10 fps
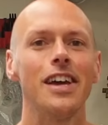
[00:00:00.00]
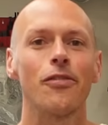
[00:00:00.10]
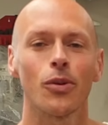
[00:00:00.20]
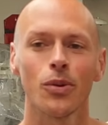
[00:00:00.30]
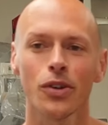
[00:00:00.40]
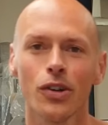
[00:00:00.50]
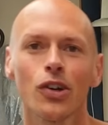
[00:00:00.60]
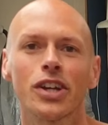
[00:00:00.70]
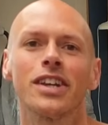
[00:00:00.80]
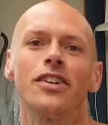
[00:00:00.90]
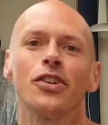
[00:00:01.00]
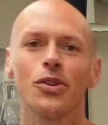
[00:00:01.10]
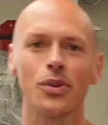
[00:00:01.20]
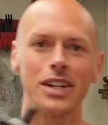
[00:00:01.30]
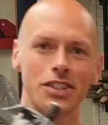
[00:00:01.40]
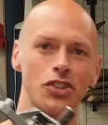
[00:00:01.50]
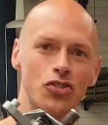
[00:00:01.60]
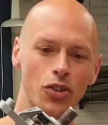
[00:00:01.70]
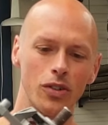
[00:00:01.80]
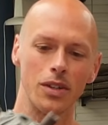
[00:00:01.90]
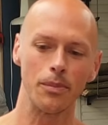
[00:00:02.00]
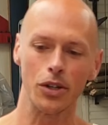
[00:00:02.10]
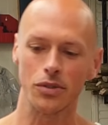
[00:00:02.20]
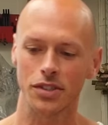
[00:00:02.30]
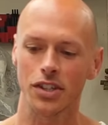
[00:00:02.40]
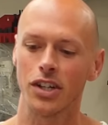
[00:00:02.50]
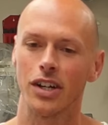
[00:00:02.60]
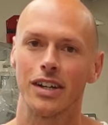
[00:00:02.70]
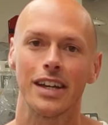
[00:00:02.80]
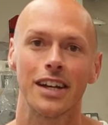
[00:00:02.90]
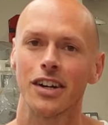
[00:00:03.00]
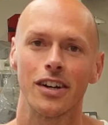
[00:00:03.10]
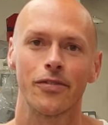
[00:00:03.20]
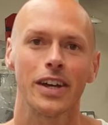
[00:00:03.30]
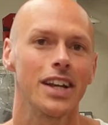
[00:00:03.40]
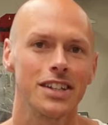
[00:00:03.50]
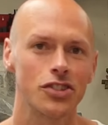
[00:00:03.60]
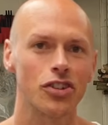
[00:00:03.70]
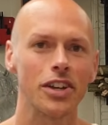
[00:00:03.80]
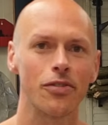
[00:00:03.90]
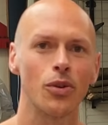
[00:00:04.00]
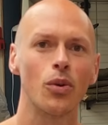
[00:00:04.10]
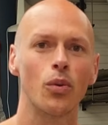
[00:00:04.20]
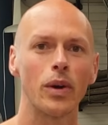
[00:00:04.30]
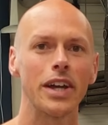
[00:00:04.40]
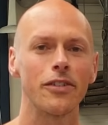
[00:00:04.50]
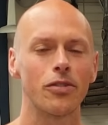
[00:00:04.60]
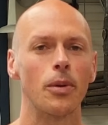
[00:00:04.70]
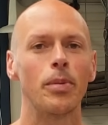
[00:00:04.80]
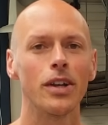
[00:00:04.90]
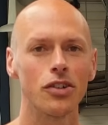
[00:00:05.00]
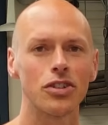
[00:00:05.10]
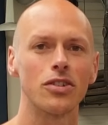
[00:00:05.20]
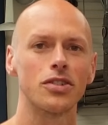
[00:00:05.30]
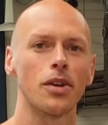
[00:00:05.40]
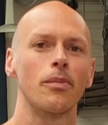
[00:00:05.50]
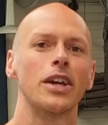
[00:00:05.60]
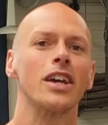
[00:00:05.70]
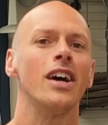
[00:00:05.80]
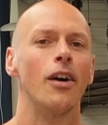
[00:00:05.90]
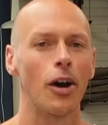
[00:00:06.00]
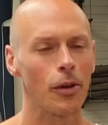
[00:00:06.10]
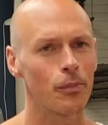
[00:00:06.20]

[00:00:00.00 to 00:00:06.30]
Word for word: If all you're looking to do is control the motor in a fairly straightforward way for a pillar drill or something, I